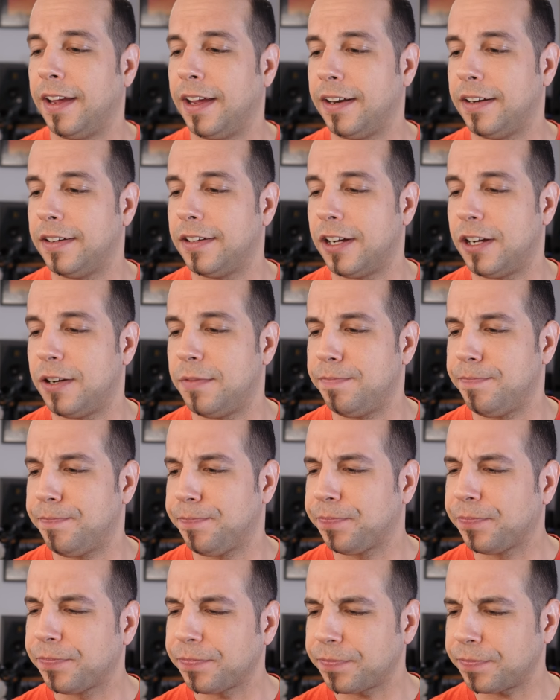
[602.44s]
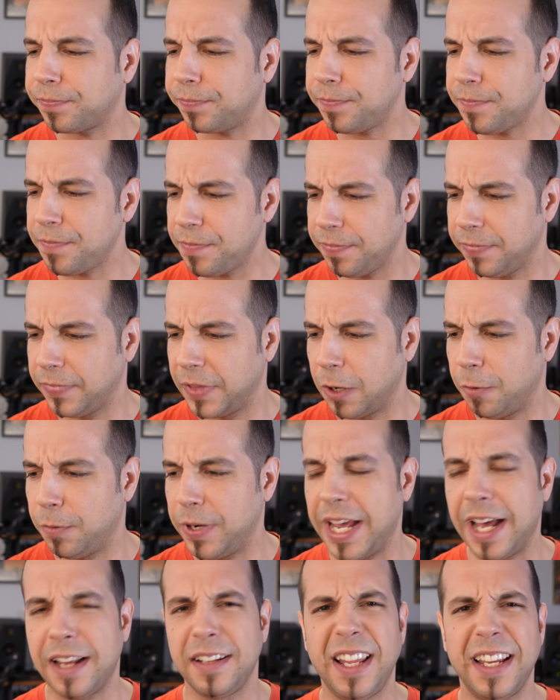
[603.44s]
And
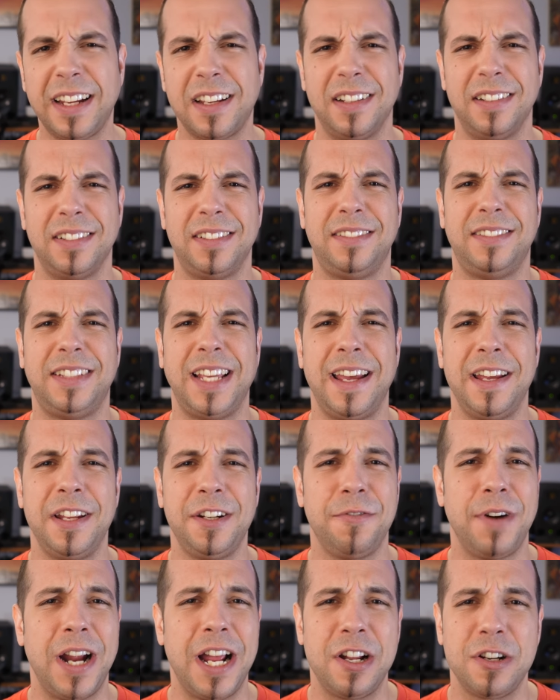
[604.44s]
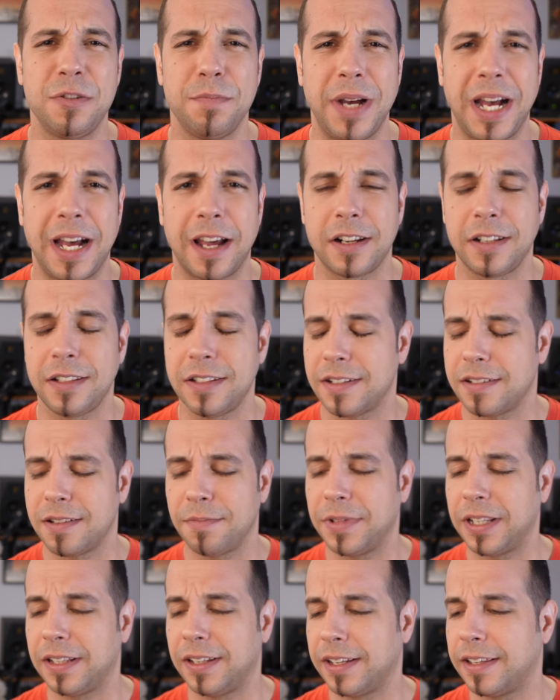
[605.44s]
we had like a 10 round battle or
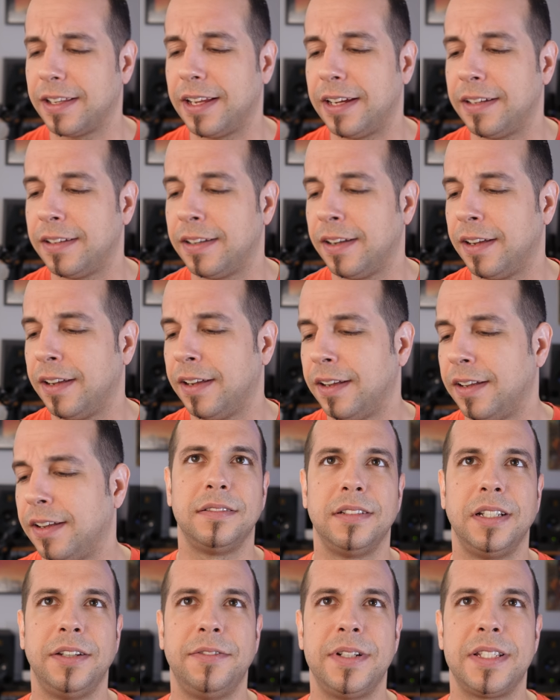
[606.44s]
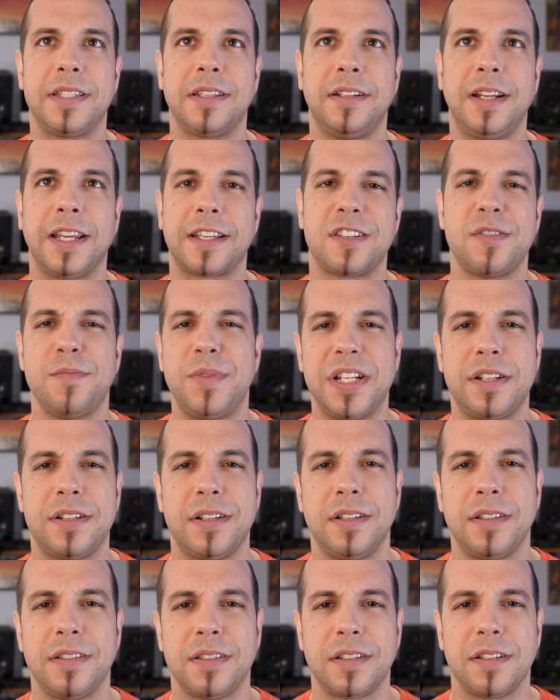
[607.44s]
something like that. It was an
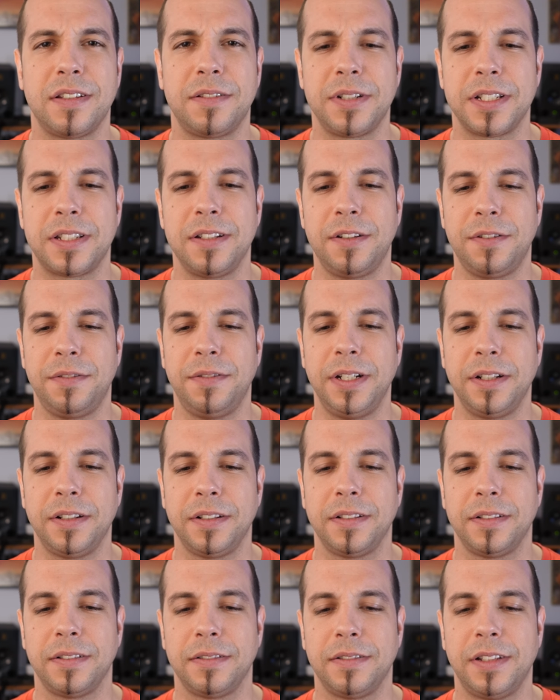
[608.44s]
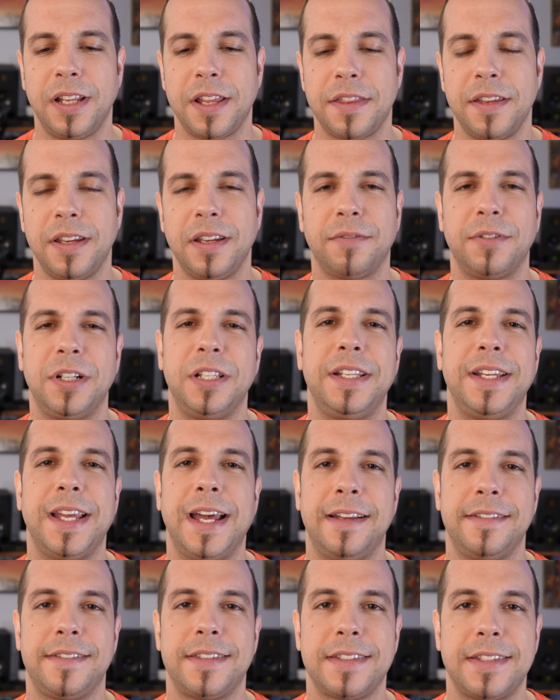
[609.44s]
exhibition, so there was nothing really
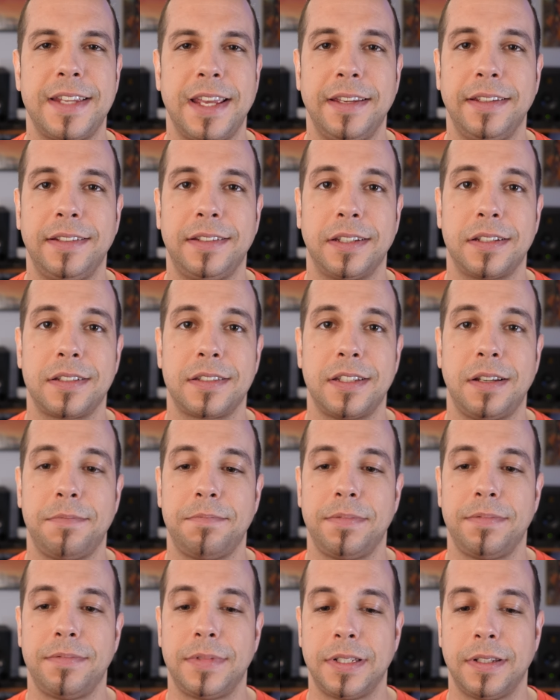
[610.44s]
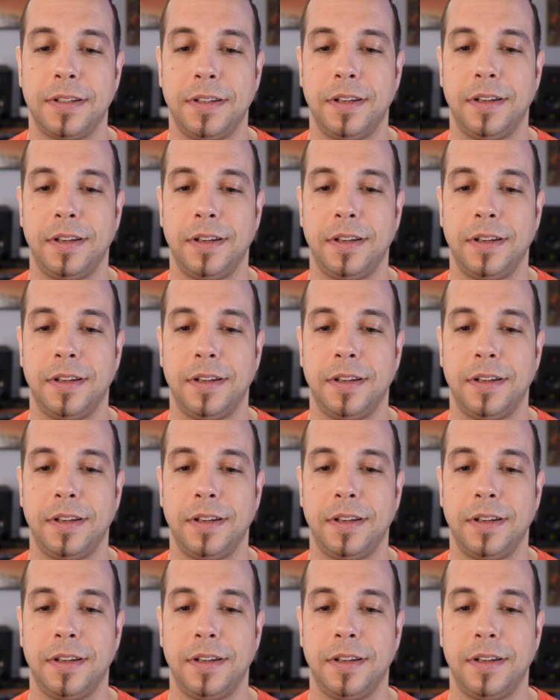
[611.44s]
at stake except,